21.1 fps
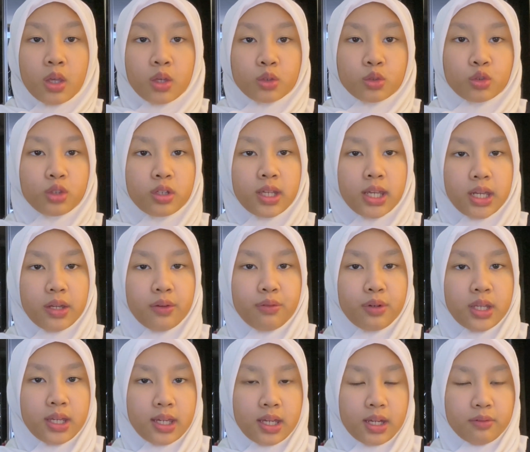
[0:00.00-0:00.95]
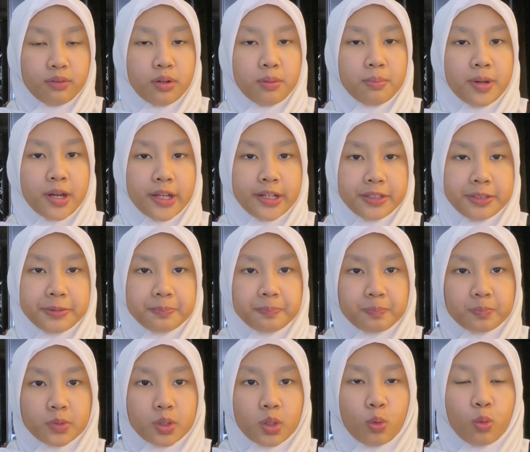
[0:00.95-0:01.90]
Good evening, everybody.
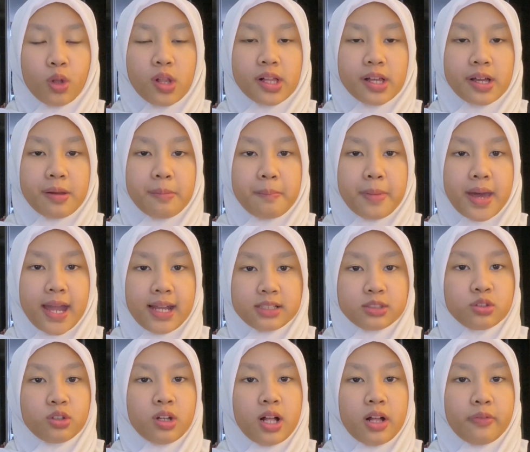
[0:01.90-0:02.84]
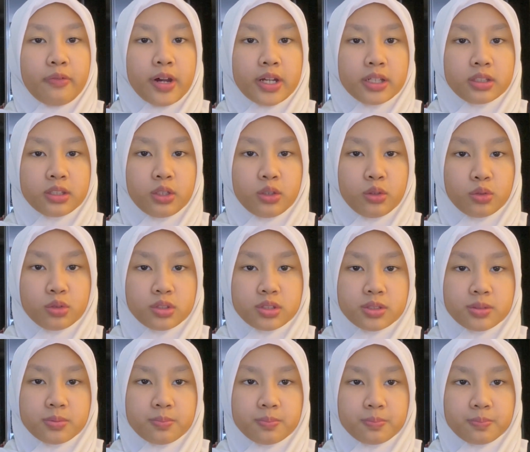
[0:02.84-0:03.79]
Welcome back to Al Fath
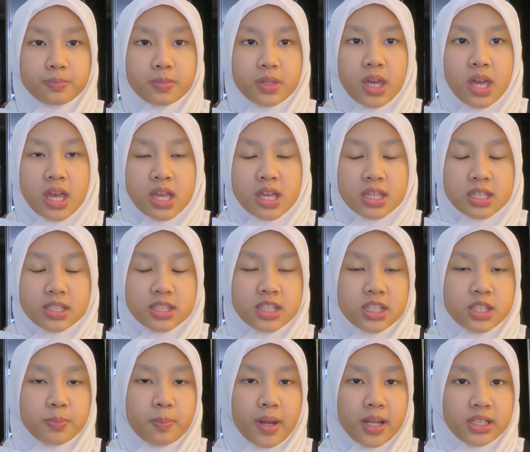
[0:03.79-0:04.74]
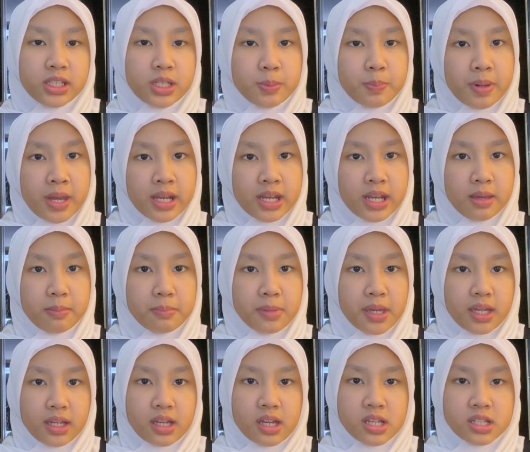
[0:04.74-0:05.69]
News. Despite the
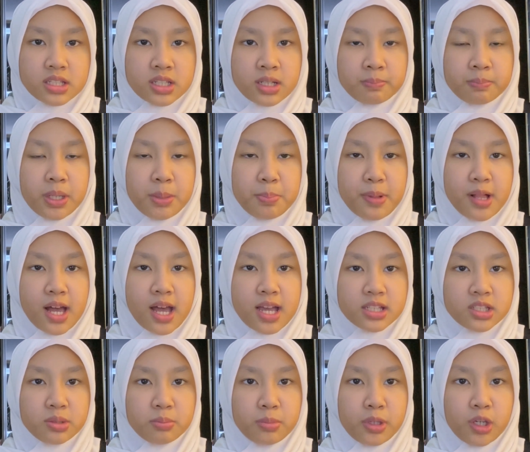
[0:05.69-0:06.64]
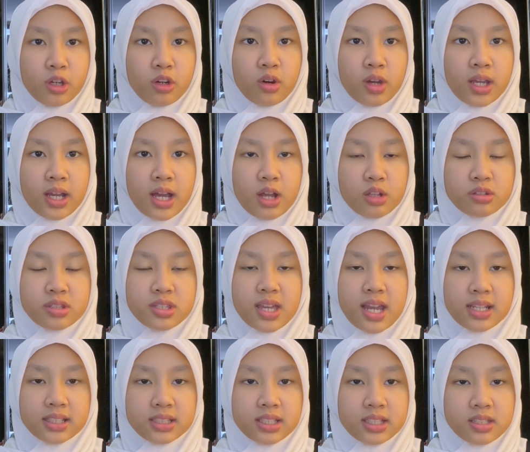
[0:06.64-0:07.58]
pandemic, some people hasn't been going
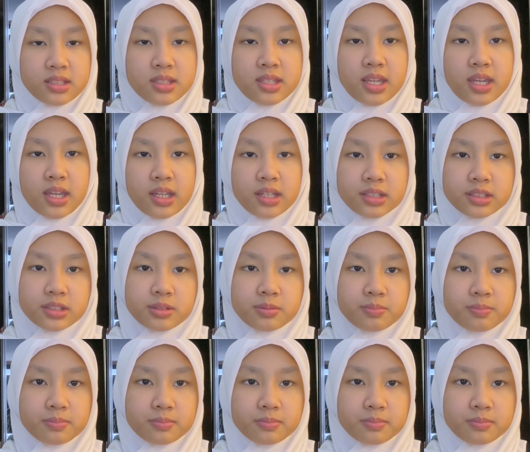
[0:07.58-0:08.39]
outside these days.